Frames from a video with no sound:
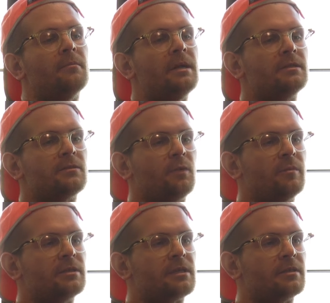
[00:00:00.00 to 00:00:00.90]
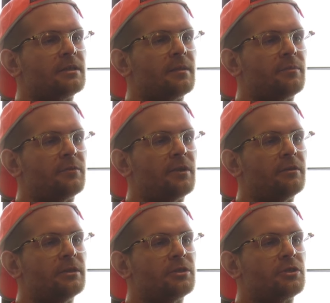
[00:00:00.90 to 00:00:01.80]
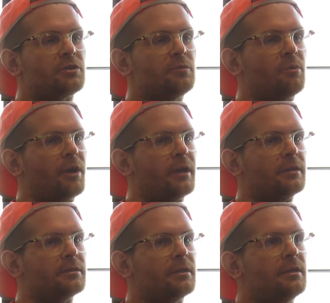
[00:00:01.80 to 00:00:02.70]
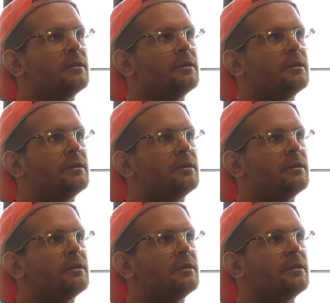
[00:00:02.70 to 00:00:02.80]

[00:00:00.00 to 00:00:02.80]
men's and women's contemporary shoe brand